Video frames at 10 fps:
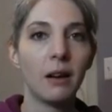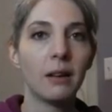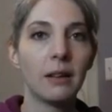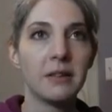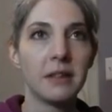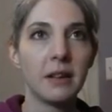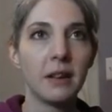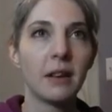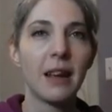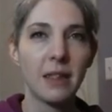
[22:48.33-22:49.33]
is in
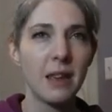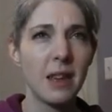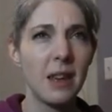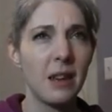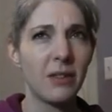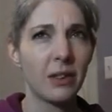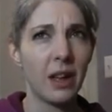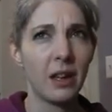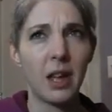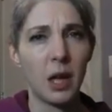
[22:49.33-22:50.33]
it. I think he even
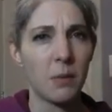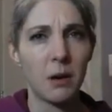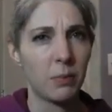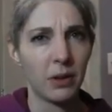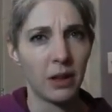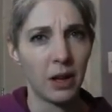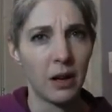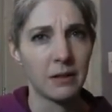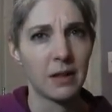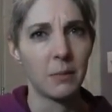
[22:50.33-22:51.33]
like came up with the
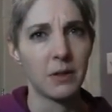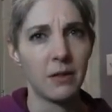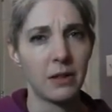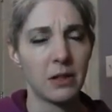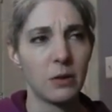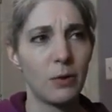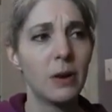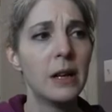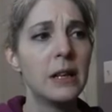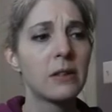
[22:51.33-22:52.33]
concept of it too.
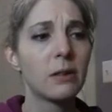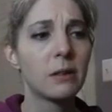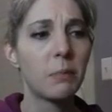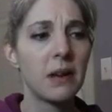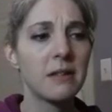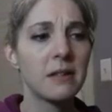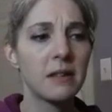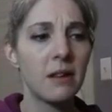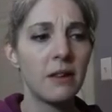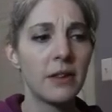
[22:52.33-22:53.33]
So it's based
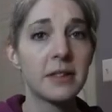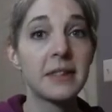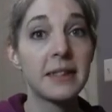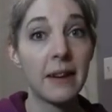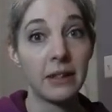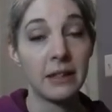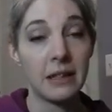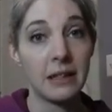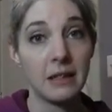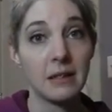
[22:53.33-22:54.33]
on the
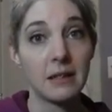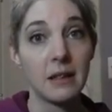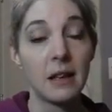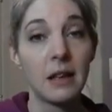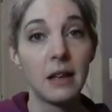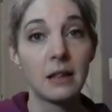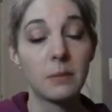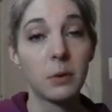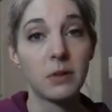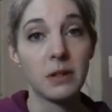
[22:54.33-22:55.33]
70s. It's
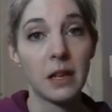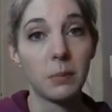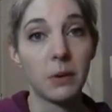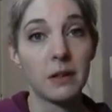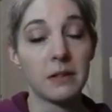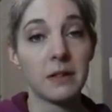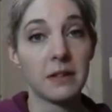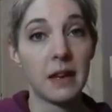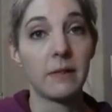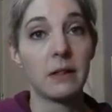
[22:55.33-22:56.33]
supposed to take place in the
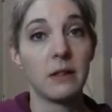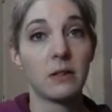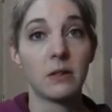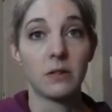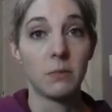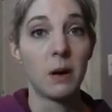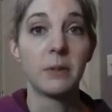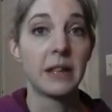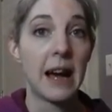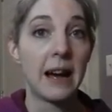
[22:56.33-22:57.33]
70s. There's mom
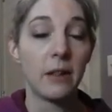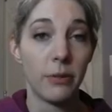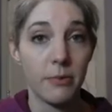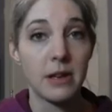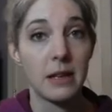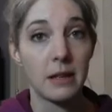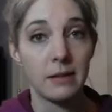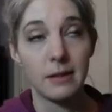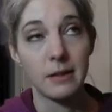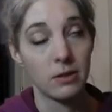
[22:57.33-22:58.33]
and dad and three
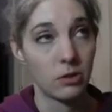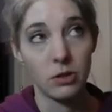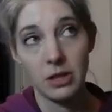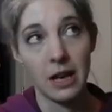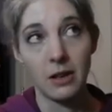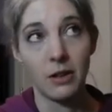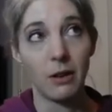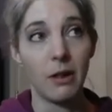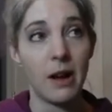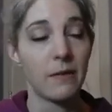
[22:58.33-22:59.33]
kids, and it's just kind of their
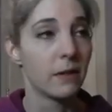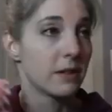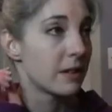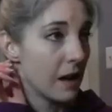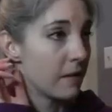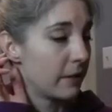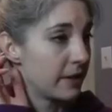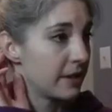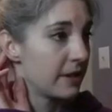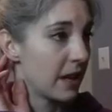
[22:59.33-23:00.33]
life and stuff and
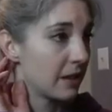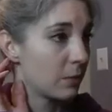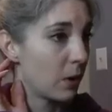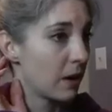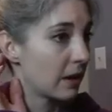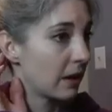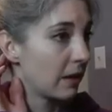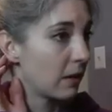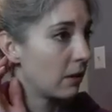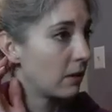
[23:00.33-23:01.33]
dad's work, and
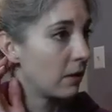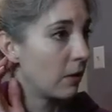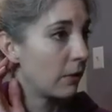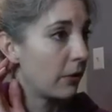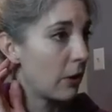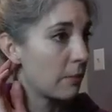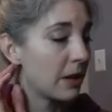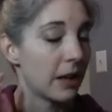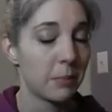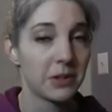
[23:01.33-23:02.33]
they're, you know,
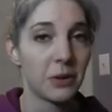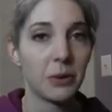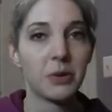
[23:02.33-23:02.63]
30-minute episodes,